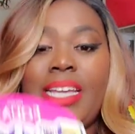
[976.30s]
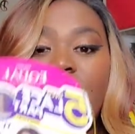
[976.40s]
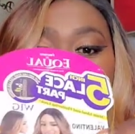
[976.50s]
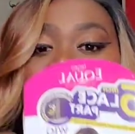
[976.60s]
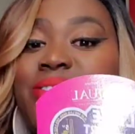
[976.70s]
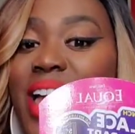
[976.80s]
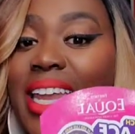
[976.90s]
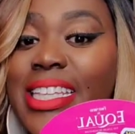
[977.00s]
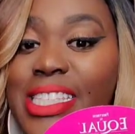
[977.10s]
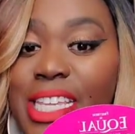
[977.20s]
She is
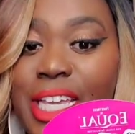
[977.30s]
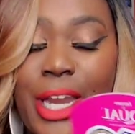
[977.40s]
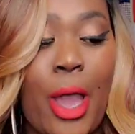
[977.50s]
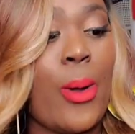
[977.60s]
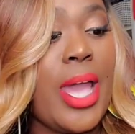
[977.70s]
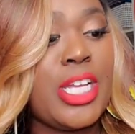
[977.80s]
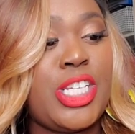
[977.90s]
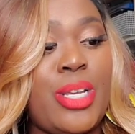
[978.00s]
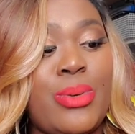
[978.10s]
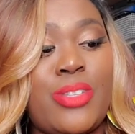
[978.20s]
Valentino.
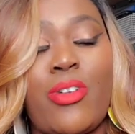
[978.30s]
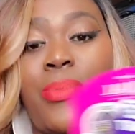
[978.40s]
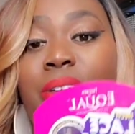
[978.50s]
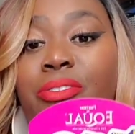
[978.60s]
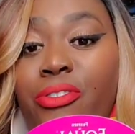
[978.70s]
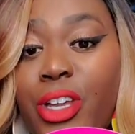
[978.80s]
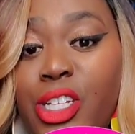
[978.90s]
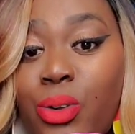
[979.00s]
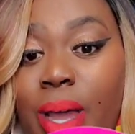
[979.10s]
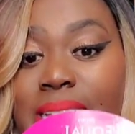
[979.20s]
She was from the
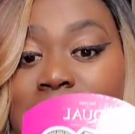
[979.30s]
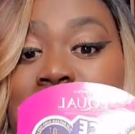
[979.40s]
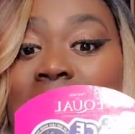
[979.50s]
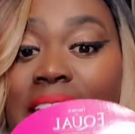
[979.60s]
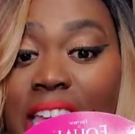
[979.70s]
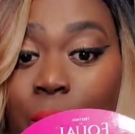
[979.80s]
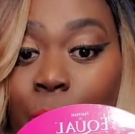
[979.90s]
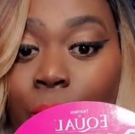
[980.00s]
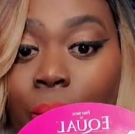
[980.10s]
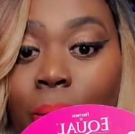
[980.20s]
Freetress
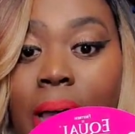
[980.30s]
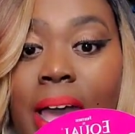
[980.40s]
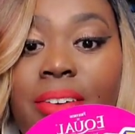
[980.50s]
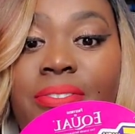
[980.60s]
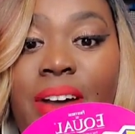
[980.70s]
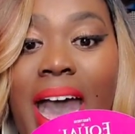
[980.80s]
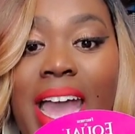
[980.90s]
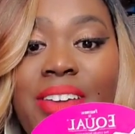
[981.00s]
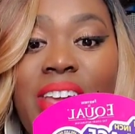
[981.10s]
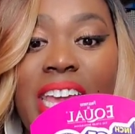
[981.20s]
Equal
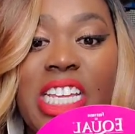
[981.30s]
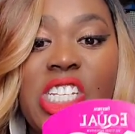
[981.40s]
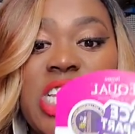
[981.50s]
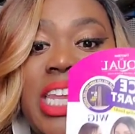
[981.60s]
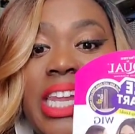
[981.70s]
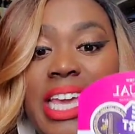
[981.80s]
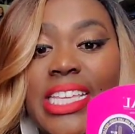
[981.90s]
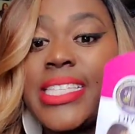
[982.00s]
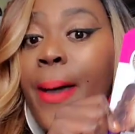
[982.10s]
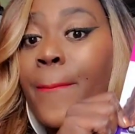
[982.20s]
5-inch
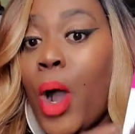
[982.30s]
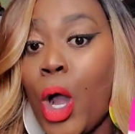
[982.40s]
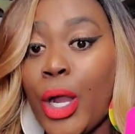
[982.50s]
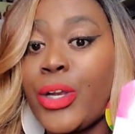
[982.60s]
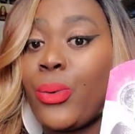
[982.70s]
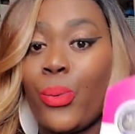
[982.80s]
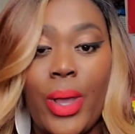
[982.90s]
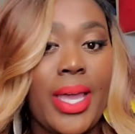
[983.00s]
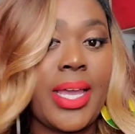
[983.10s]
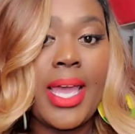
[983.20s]
lace part
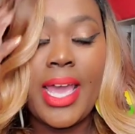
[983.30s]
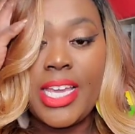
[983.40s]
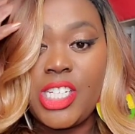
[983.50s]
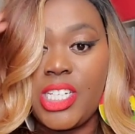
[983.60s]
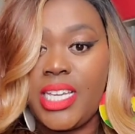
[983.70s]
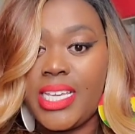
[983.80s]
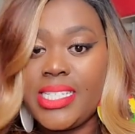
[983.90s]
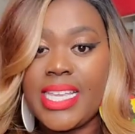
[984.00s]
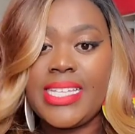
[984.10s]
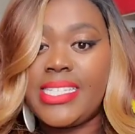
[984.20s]
wig. She
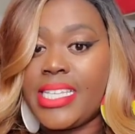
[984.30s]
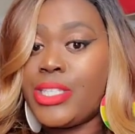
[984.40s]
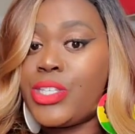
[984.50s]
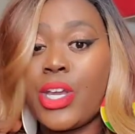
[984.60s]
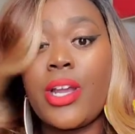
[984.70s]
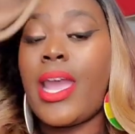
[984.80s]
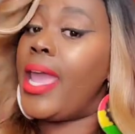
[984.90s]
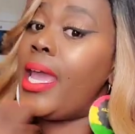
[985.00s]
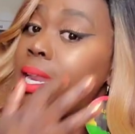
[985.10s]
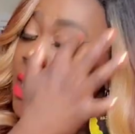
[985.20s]
is a center,
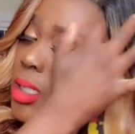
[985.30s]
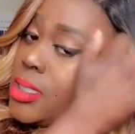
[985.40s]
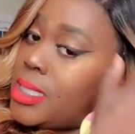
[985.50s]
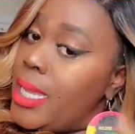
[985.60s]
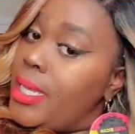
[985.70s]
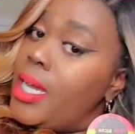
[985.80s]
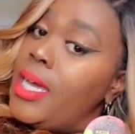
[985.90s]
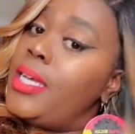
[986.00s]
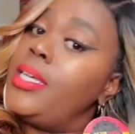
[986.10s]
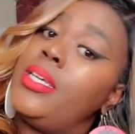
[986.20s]
and it looks like
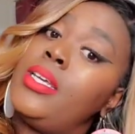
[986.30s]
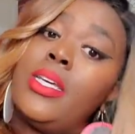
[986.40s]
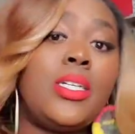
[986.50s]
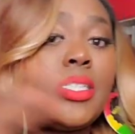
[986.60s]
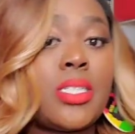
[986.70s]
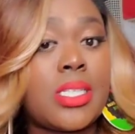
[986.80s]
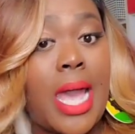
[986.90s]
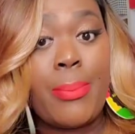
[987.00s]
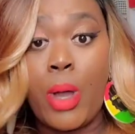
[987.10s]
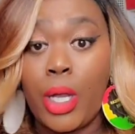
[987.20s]
she's a
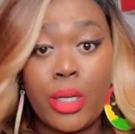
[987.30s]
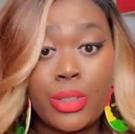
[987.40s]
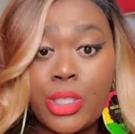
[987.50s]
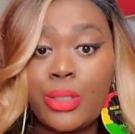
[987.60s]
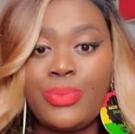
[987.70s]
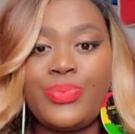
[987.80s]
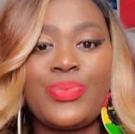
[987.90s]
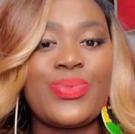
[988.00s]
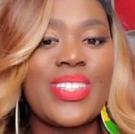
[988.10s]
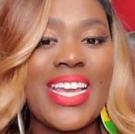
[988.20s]
side part girl too.
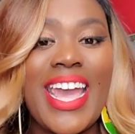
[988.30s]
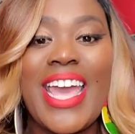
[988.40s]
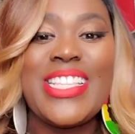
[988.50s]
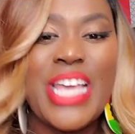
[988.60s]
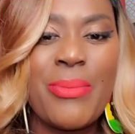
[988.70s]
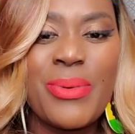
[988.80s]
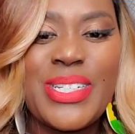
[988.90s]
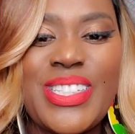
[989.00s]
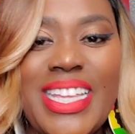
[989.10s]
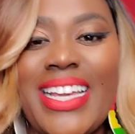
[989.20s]
Tell me
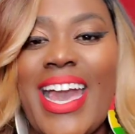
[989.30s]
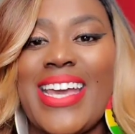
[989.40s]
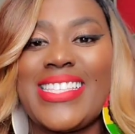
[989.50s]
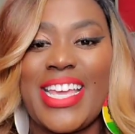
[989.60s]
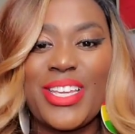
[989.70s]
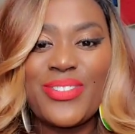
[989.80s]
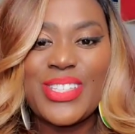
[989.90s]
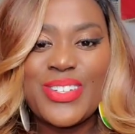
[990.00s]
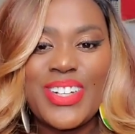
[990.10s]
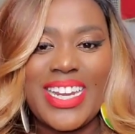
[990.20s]
what you think, guys. Thank you for
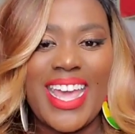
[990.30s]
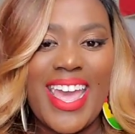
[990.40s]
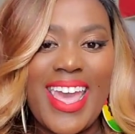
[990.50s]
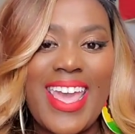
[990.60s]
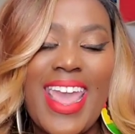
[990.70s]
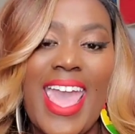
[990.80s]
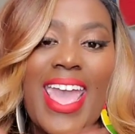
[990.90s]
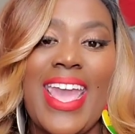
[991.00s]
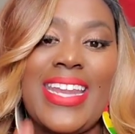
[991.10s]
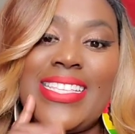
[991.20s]
tuning in,
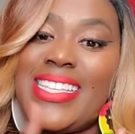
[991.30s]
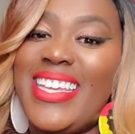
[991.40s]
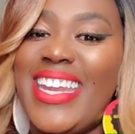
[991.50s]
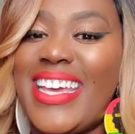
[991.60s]
and see you.